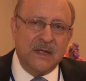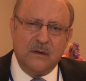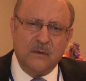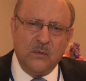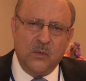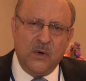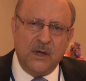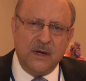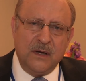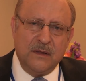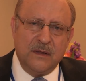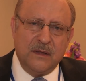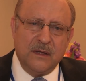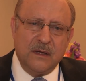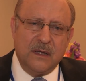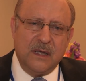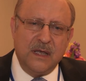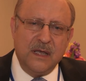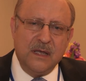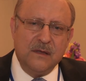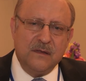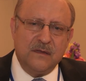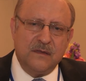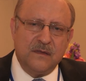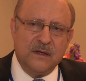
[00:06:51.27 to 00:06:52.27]
One of the
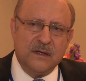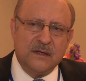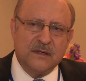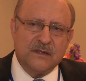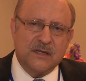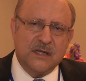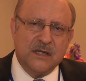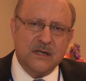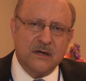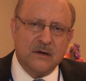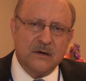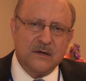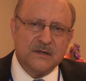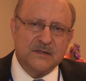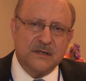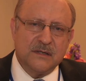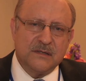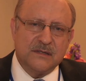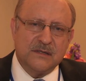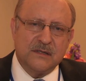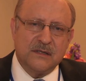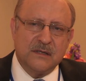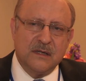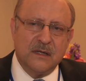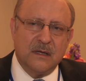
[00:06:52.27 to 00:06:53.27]
key things here is
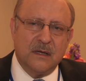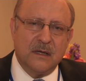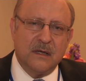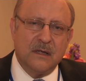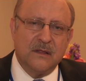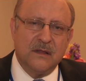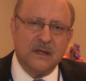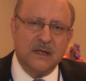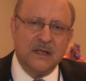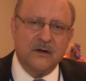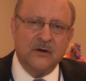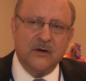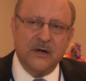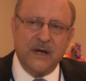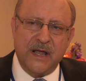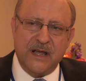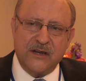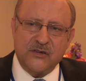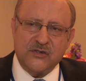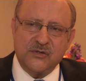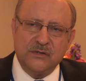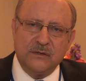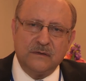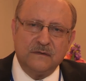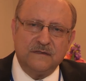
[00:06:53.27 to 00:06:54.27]
it's the
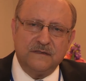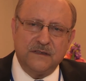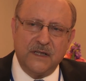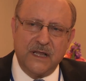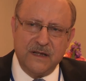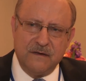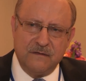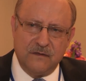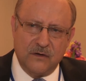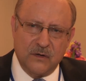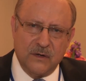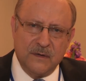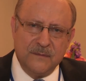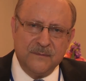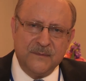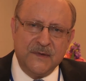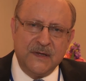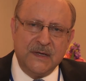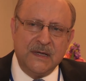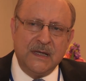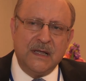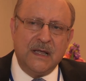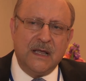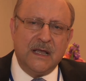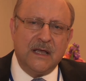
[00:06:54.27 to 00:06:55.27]
international flavor
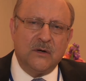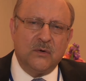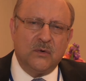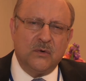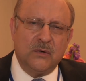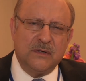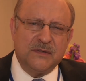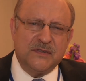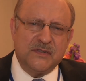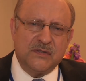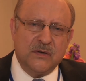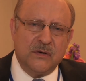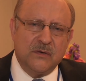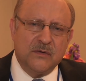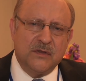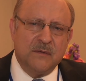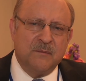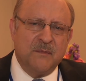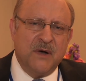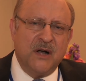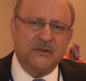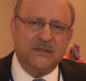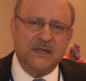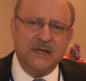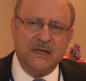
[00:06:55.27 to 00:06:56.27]
and also the
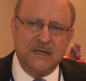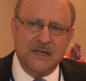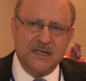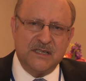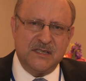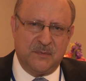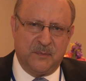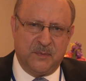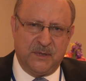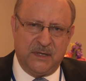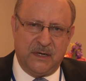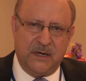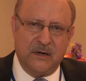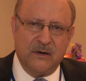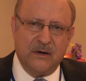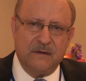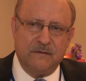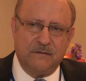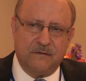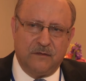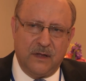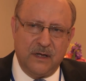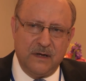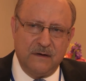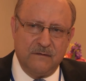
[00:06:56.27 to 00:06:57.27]
multidisciplinary
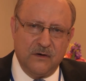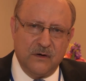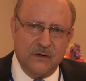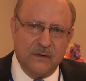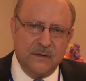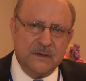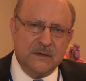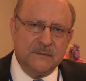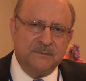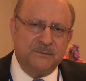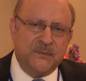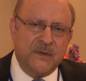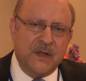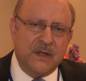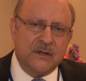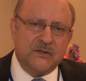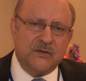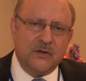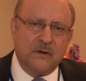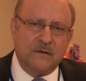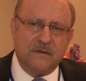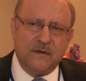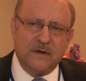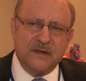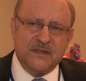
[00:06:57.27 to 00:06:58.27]
flavor.
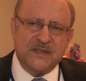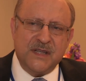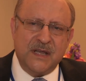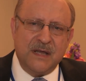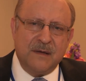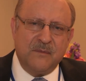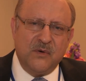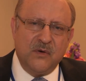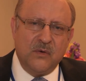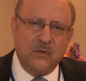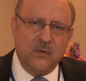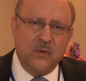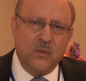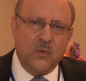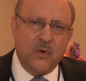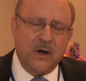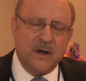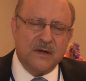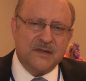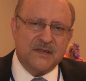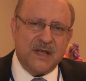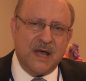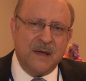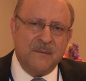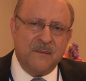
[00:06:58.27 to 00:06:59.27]
So for example,
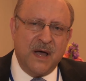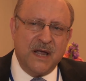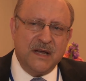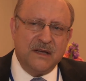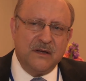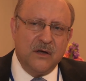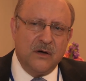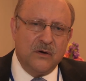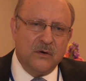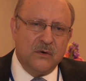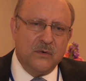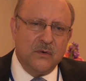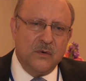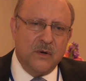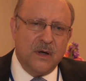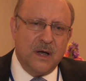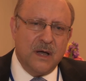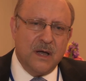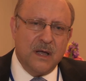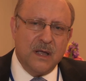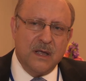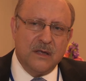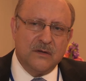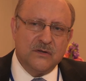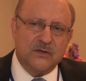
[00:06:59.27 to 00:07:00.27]
whereas I might go
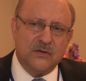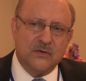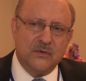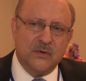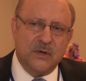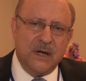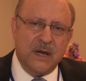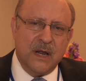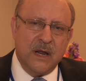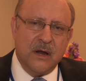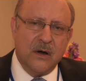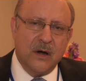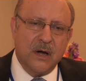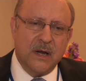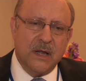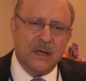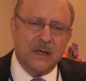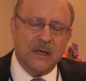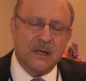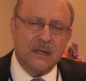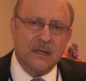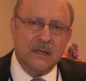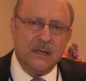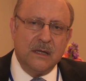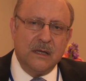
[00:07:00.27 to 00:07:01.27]
into an
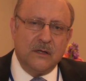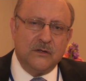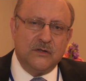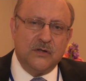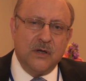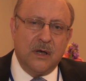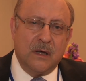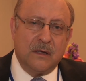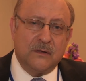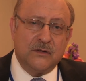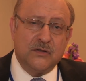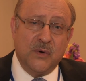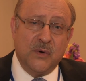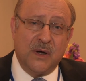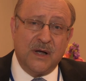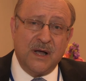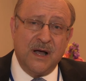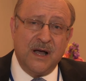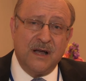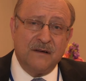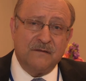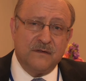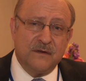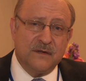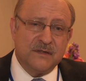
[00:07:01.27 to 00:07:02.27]
area to, a
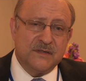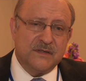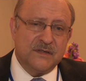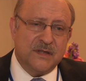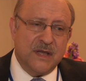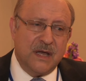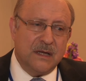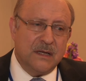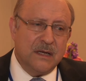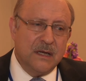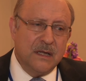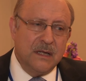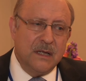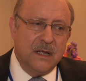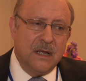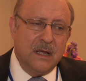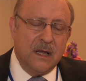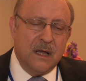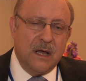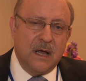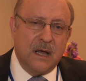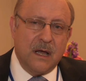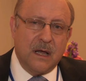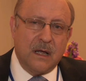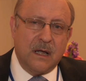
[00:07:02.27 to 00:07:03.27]
conference that
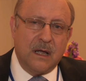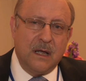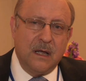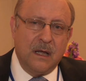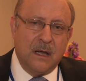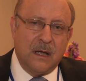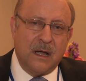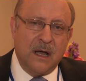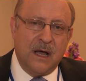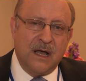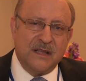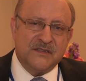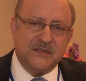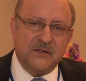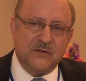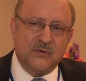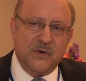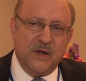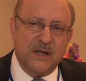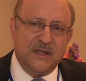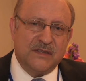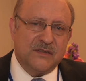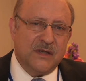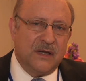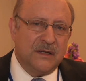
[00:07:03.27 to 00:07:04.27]
uh, uh,
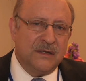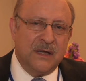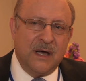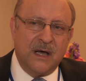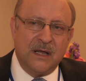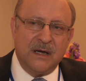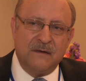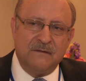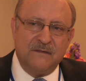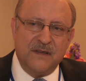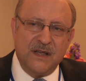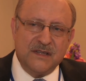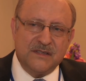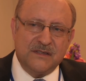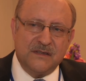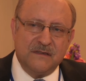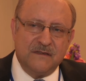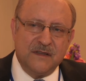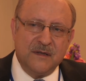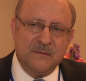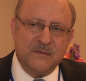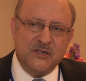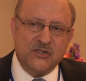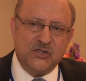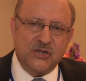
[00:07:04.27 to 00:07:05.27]
concentrates on
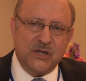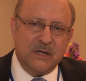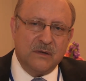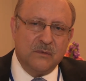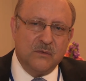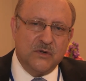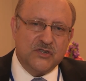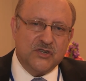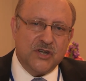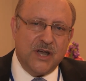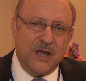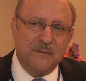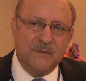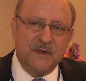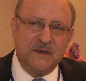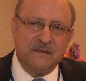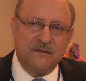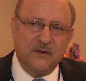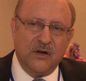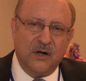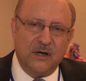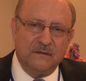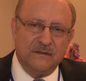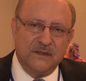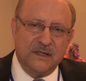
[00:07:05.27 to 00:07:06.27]
non-invasive imaging, which I'm
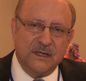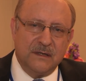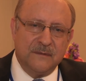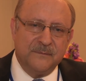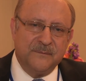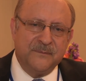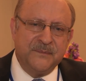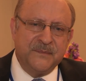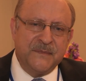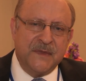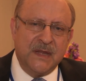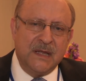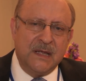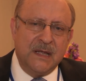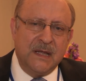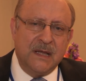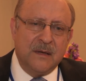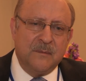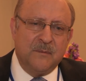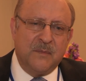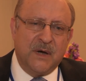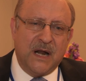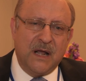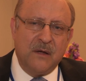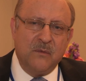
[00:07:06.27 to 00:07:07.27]
involved in,
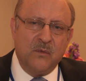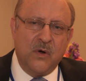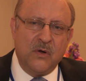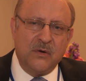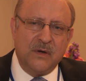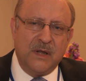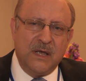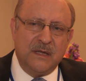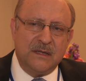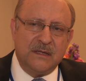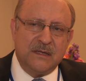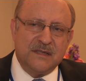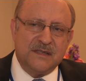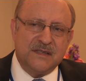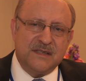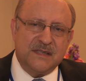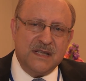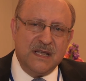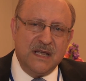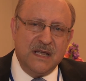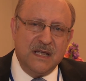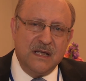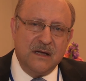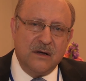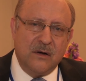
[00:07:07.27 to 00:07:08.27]
but I won't get to
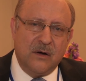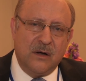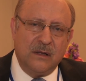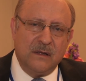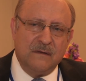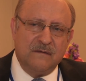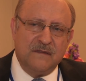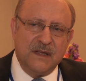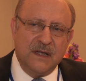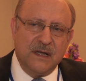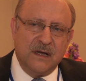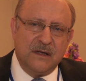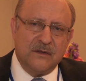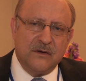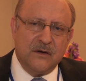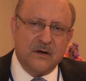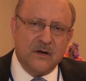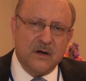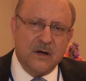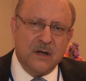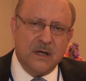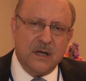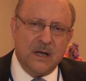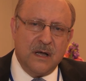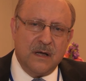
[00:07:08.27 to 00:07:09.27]
see all of the
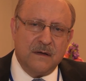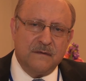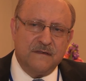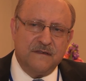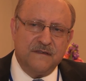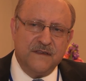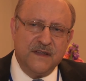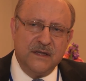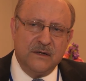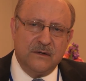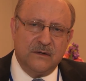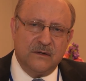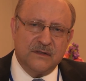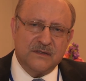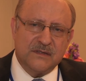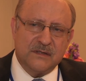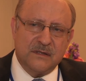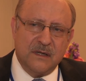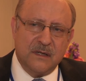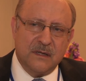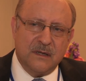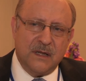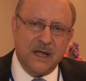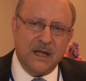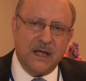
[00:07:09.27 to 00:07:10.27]
other uh, fields
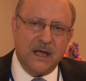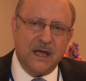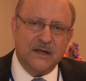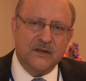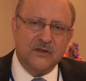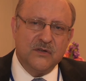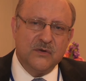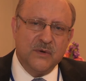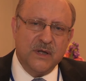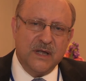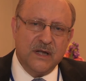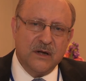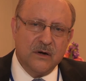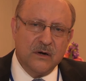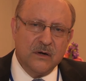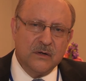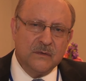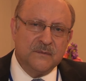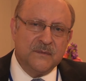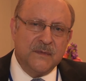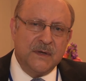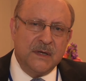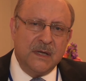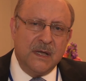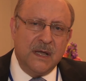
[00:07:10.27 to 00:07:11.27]
like I do here,
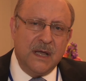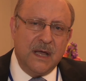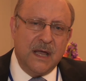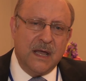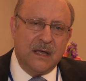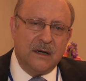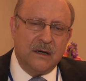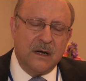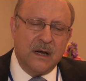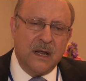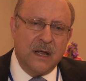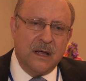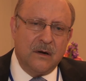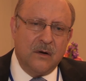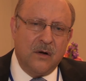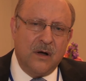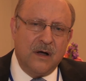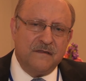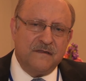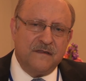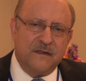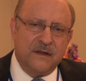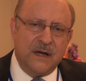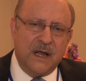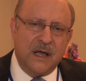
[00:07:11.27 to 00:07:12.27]
and, and
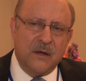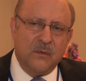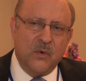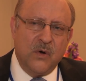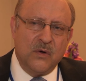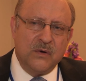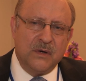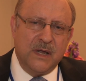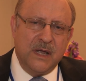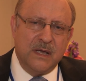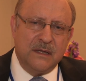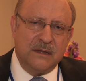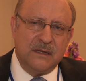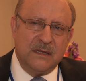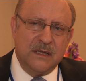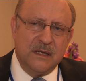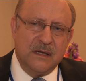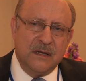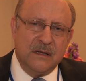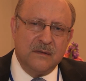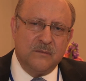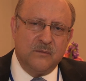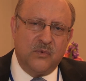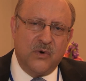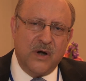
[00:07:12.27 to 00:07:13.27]
often I won't get
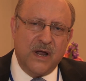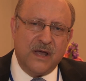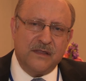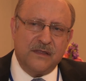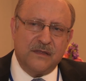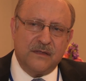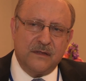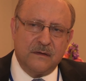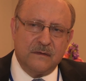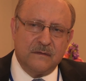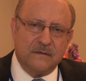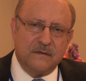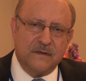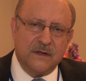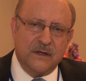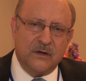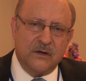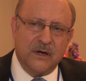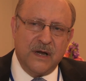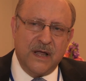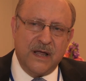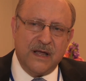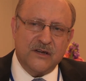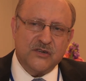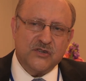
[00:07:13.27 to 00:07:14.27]
the breadth of
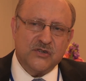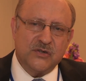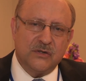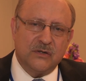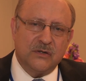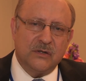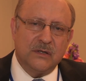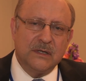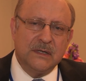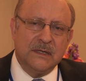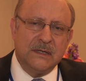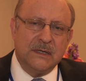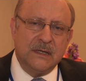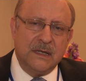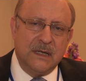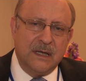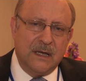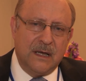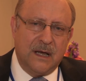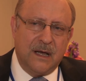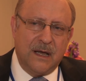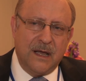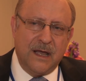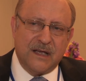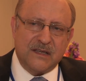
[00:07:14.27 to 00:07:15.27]
international
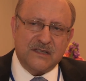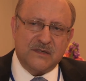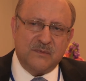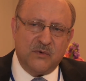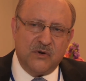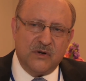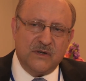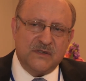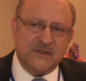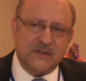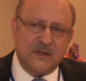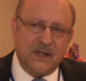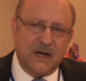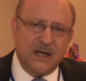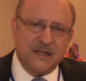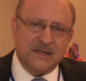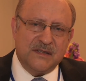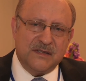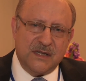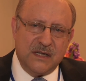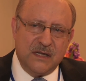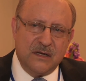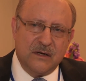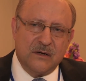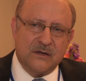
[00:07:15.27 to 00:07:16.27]
uh, experts that I
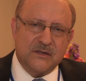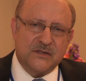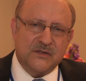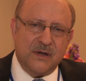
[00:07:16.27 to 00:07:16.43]
see here.